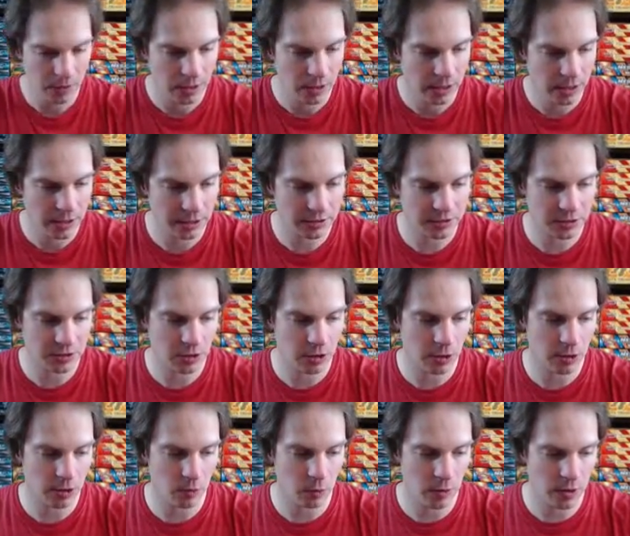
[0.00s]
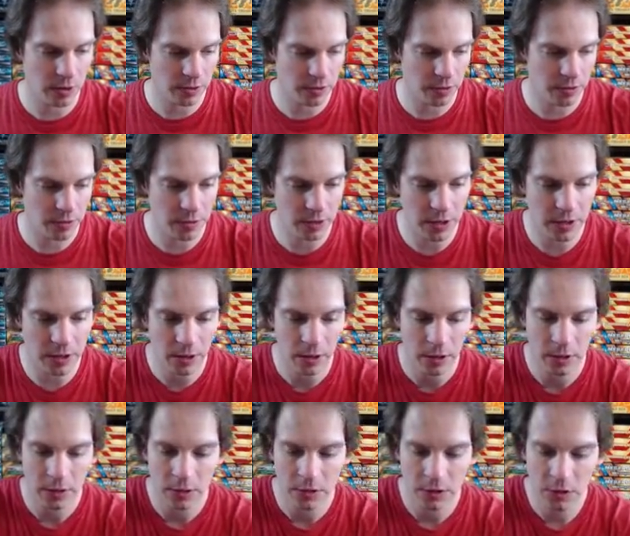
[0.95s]
then start with the
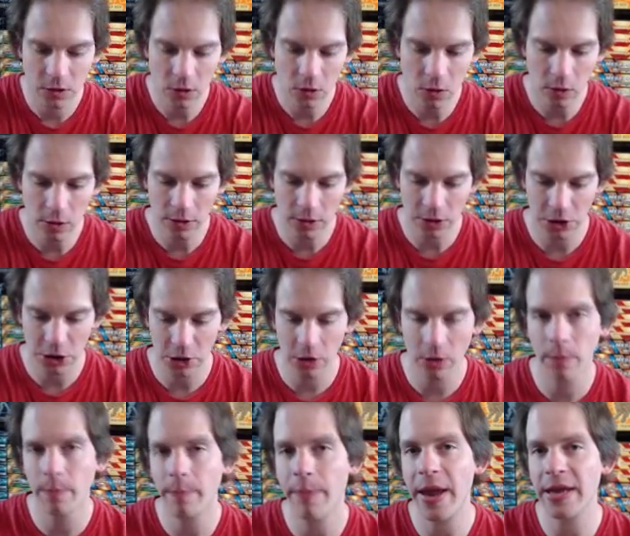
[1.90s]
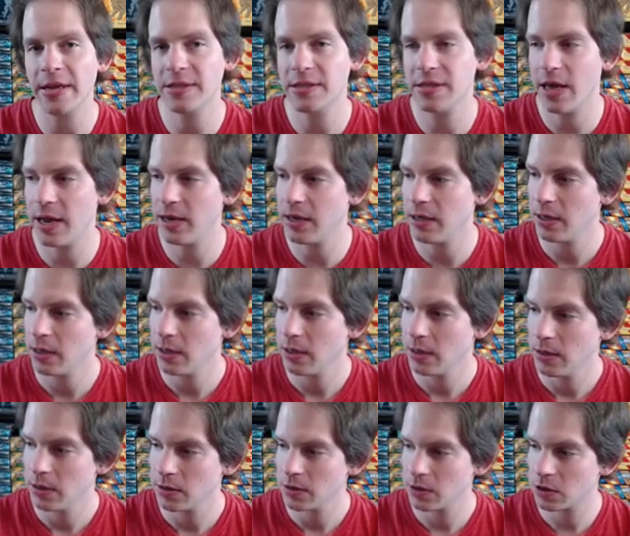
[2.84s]
Sword and Shield base set,
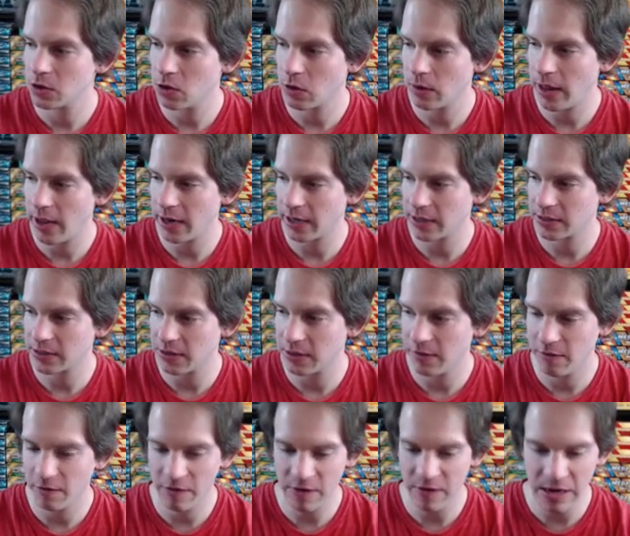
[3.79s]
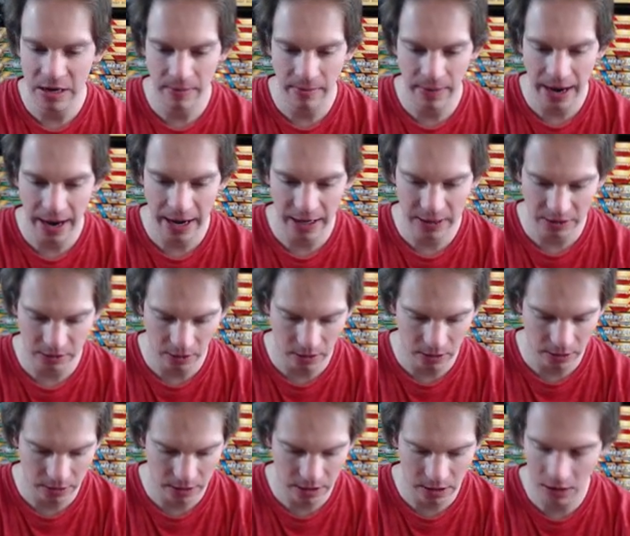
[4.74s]
Snorlax VMAX
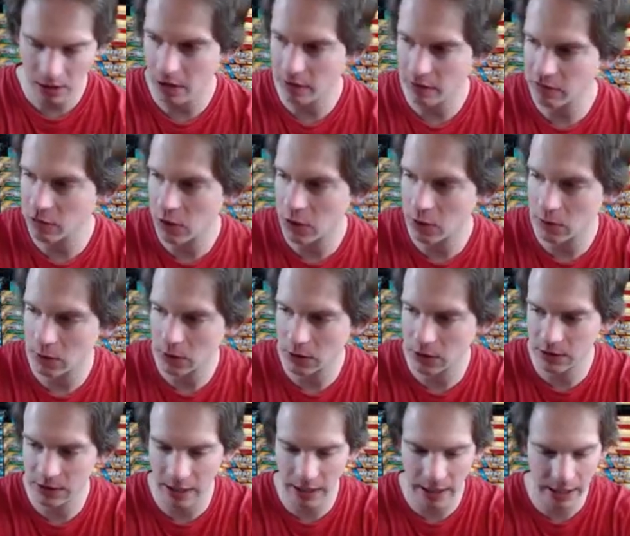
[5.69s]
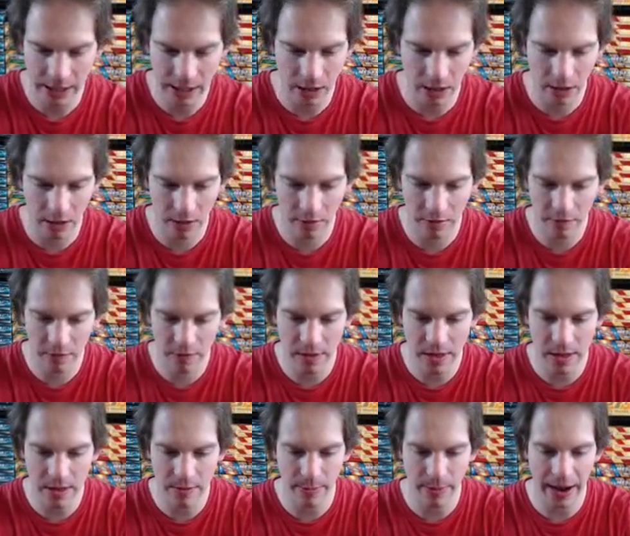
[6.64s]
on the cover artwork design of
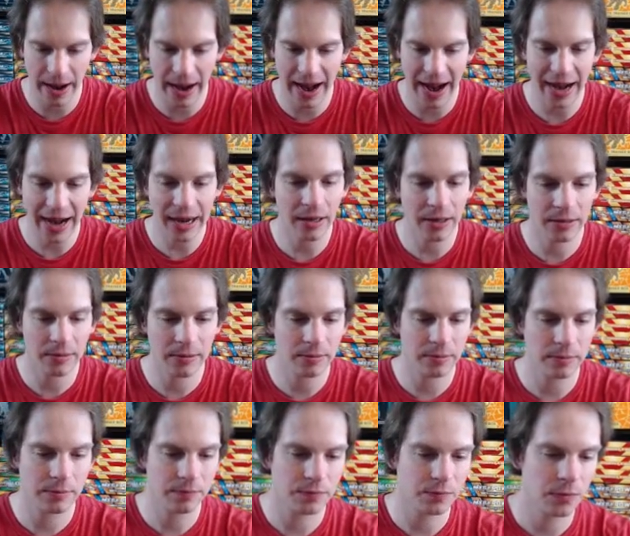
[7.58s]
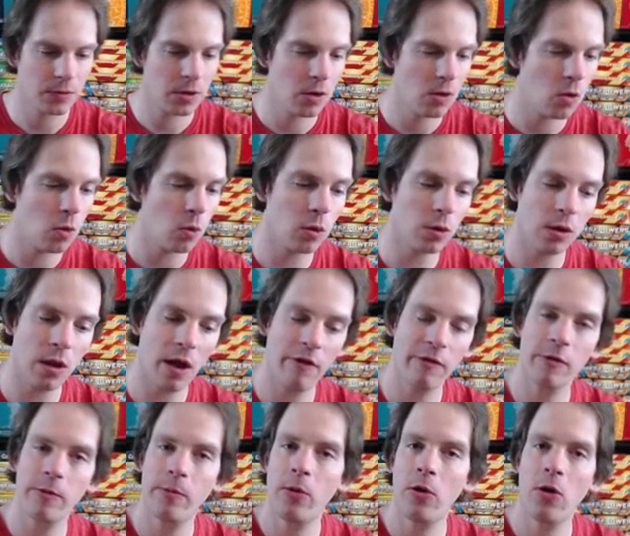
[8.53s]
the pack. Would love
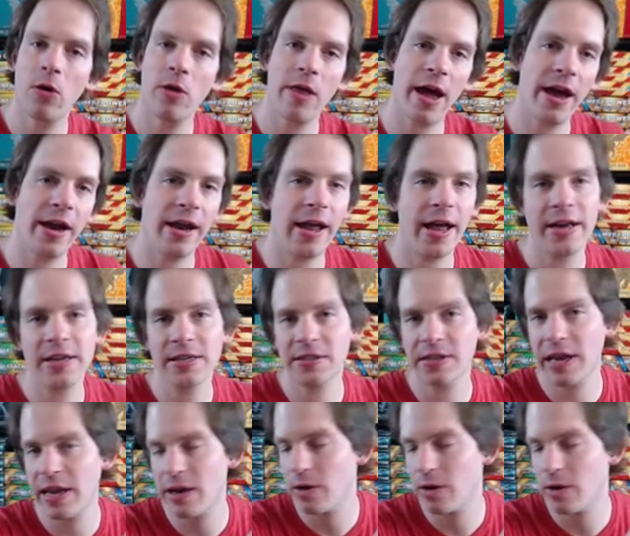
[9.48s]
to pull that as a